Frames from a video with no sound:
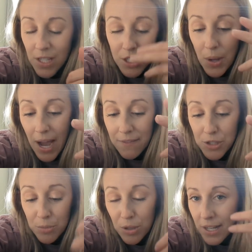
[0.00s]
you have
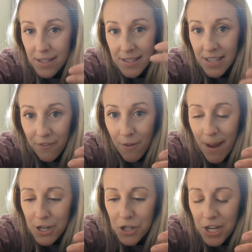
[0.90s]
to process the
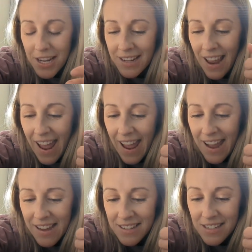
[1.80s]
information
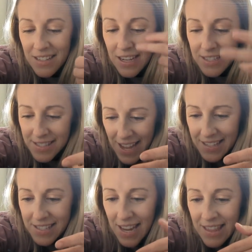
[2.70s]
and
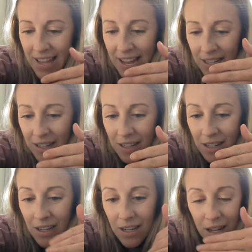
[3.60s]
assess, and then
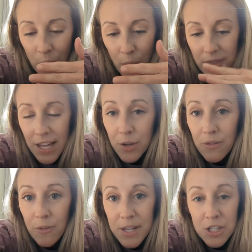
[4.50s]
with that new
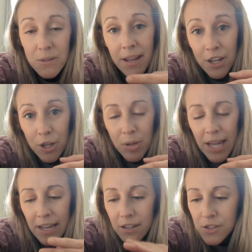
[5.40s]
information, make a new
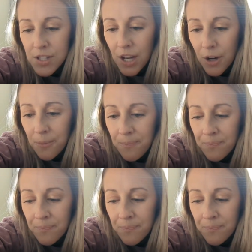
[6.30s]
plan. So